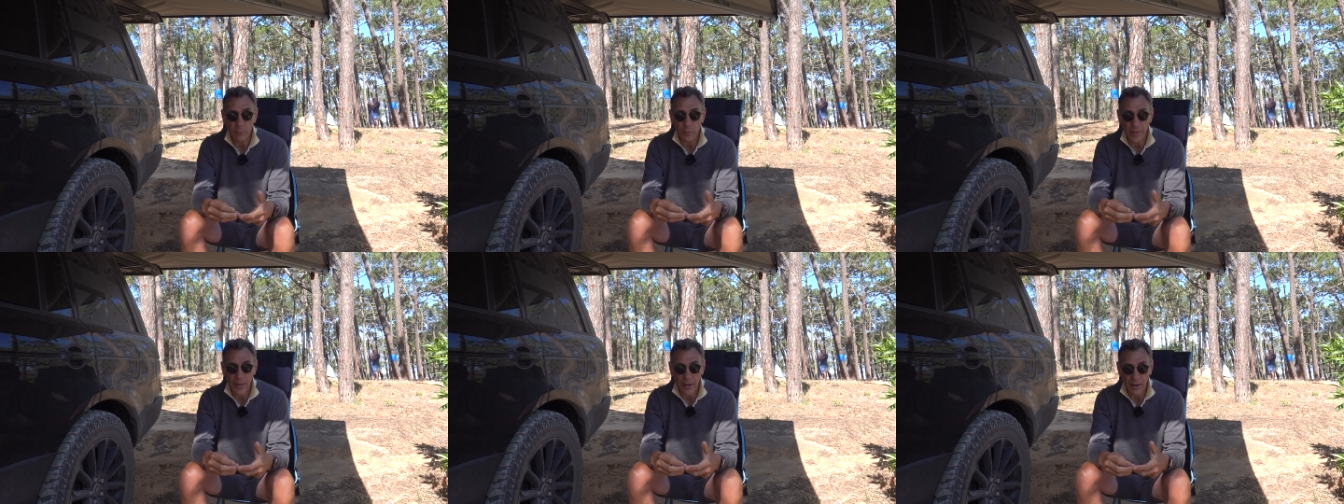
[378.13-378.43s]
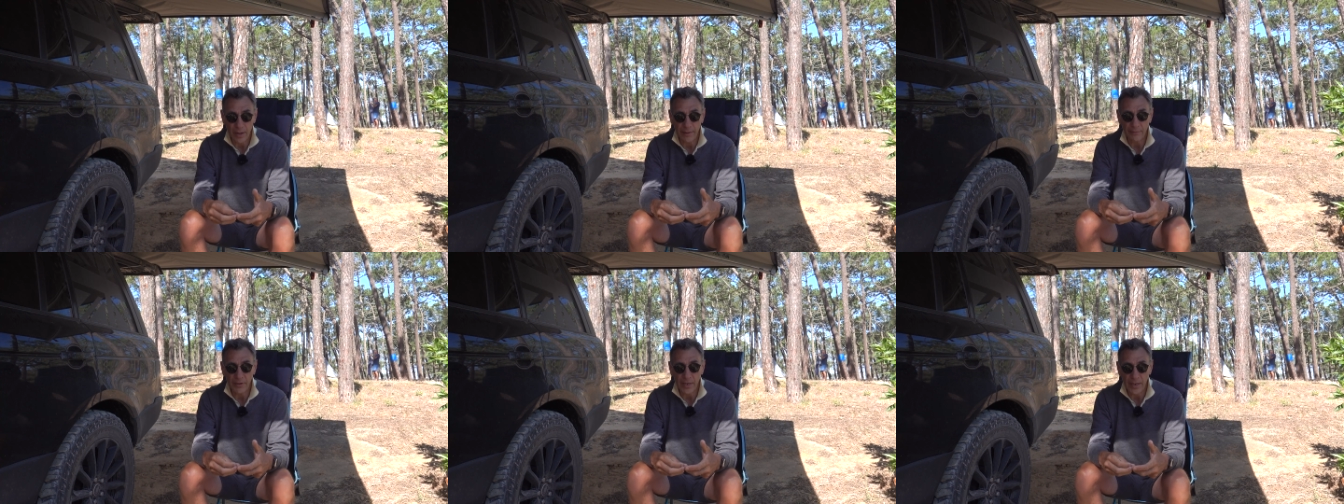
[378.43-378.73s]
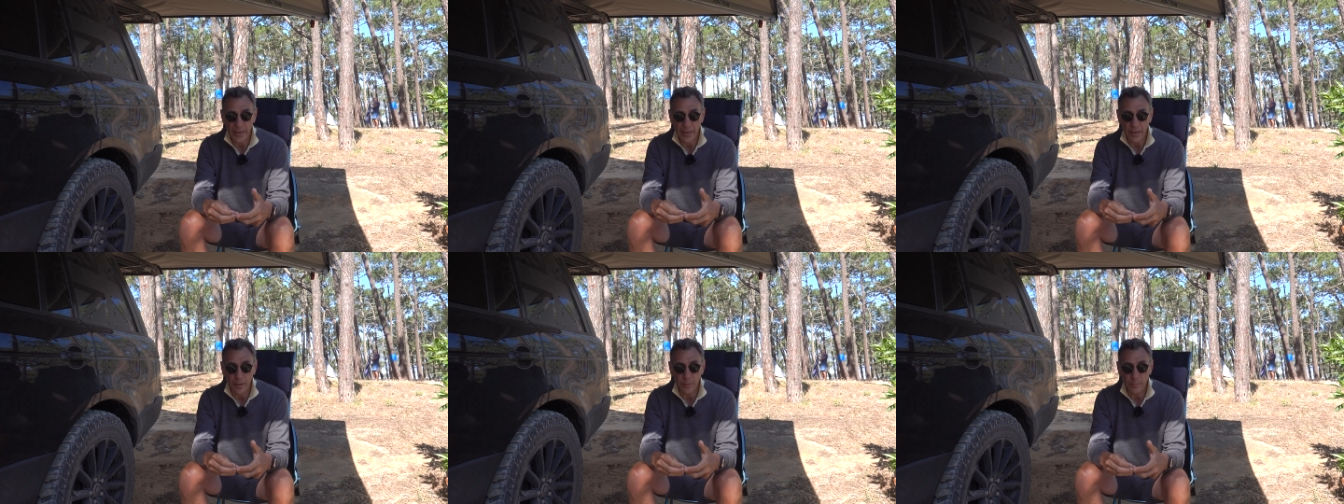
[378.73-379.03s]
without having to
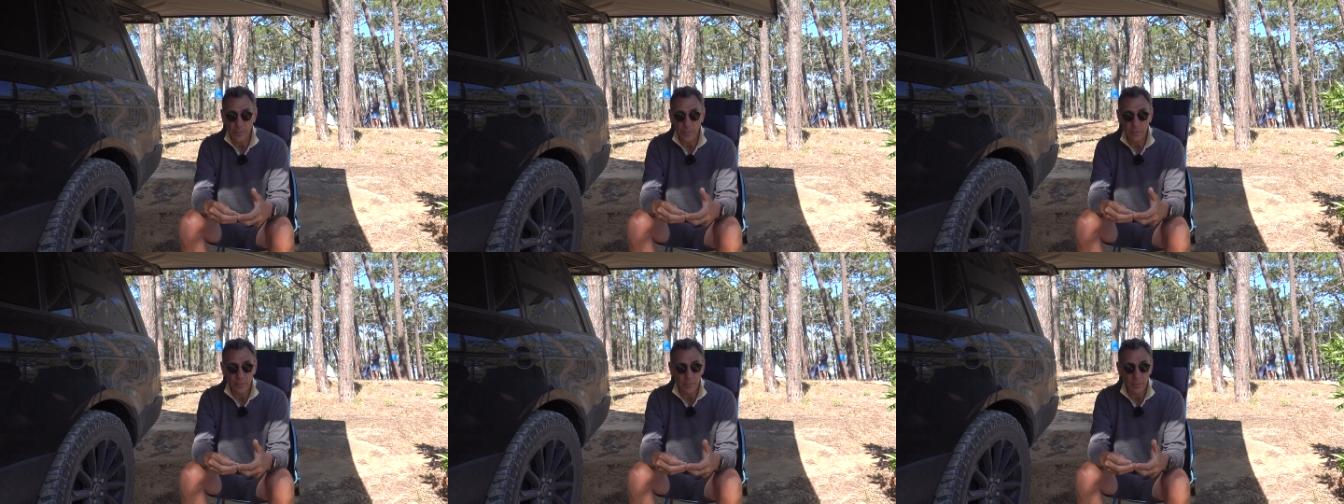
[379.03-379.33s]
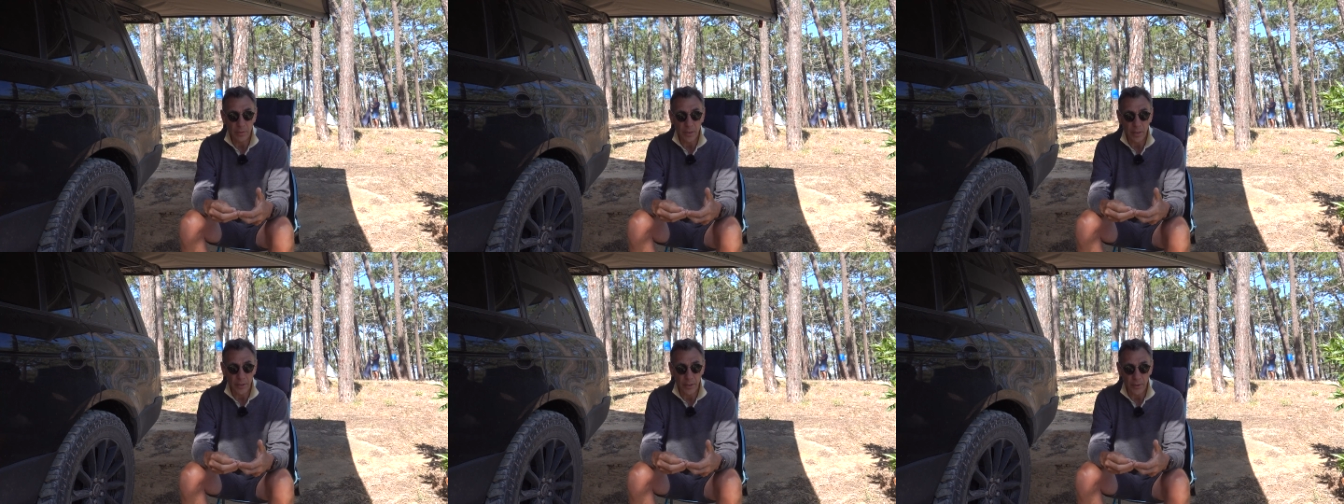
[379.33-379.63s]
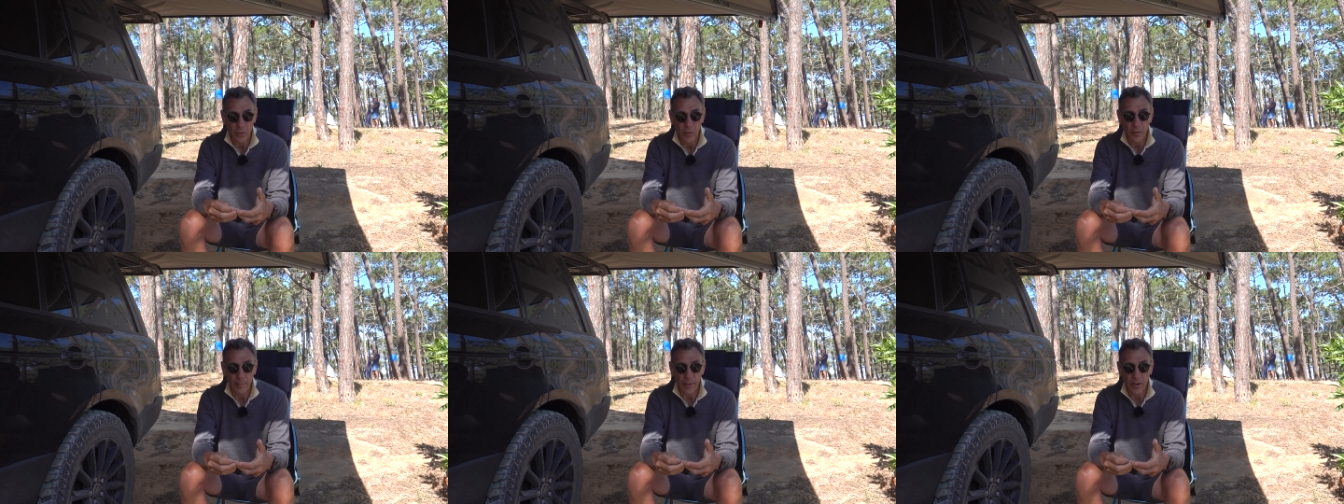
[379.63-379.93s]
get up and
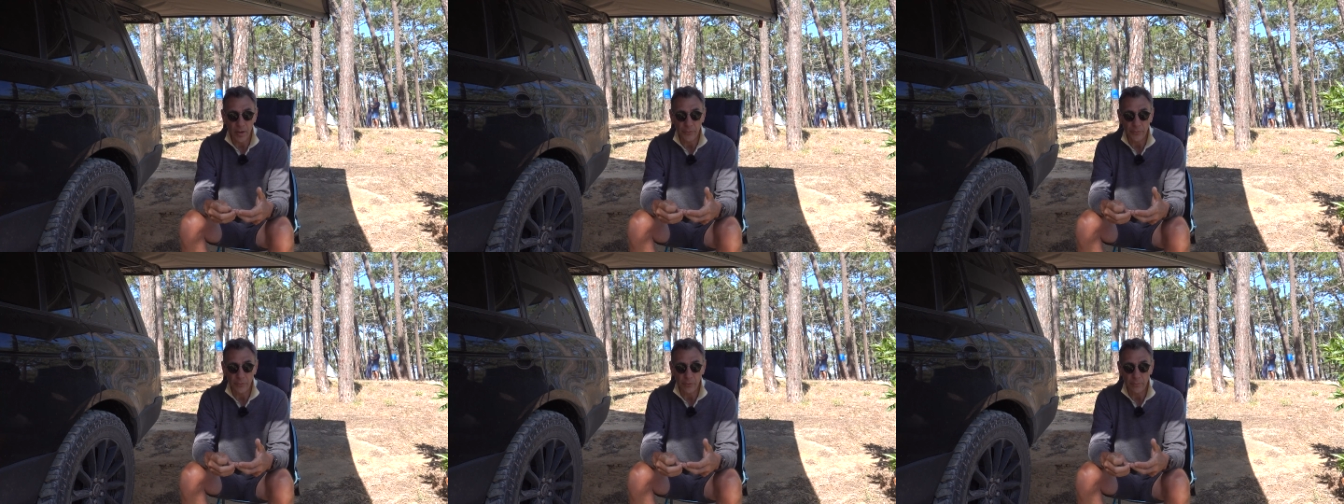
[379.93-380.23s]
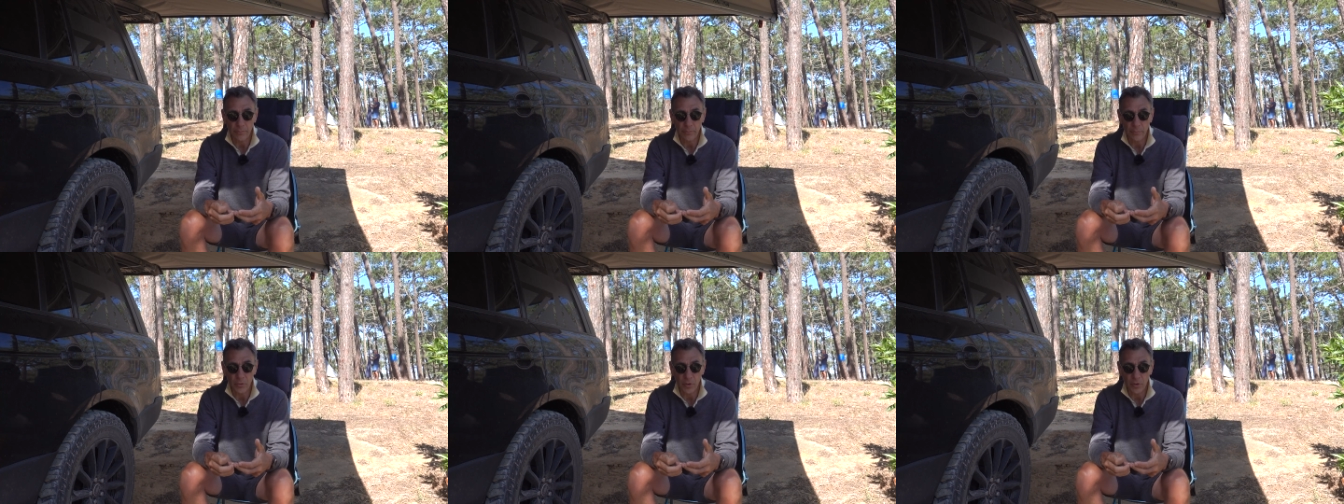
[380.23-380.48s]
go to the bathroom,